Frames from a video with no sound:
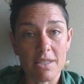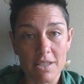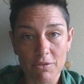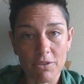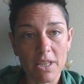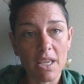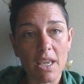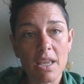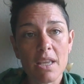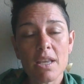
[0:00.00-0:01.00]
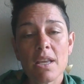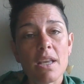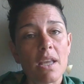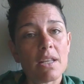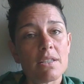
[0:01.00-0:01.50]
differently
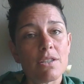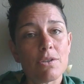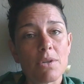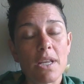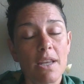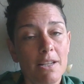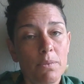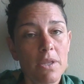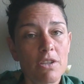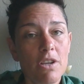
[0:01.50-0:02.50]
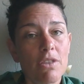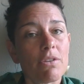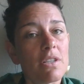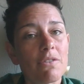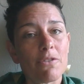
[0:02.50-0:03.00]
and to connect with each other
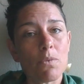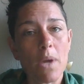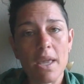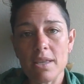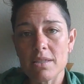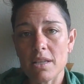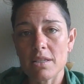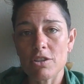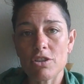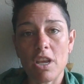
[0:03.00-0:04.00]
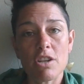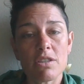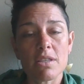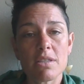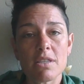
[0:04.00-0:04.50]
in different ways and to change
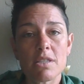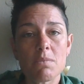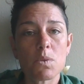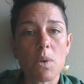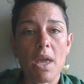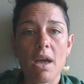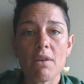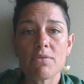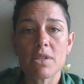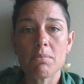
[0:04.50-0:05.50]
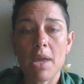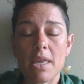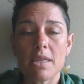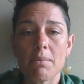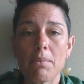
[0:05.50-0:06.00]
the systems we have to make
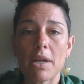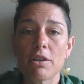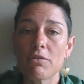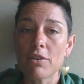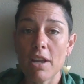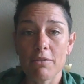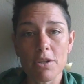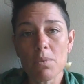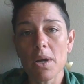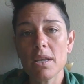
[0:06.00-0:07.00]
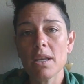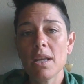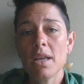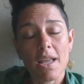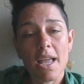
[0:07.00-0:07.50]
them better for everyone.
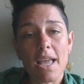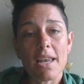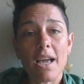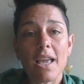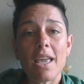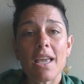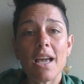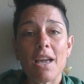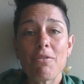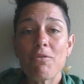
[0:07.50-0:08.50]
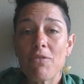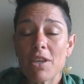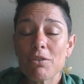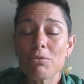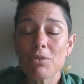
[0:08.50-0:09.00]
And I
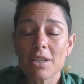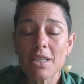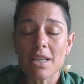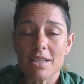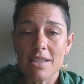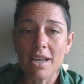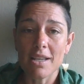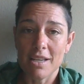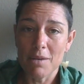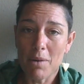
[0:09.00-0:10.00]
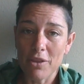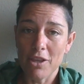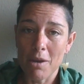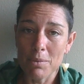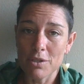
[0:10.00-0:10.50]
feel really excited about the
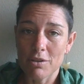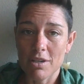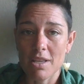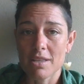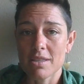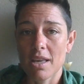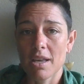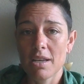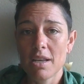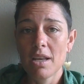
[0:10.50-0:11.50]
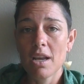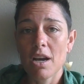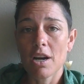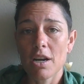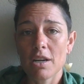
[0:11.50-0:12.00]
opportunities that
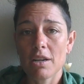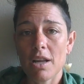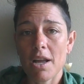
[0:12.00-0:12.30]
are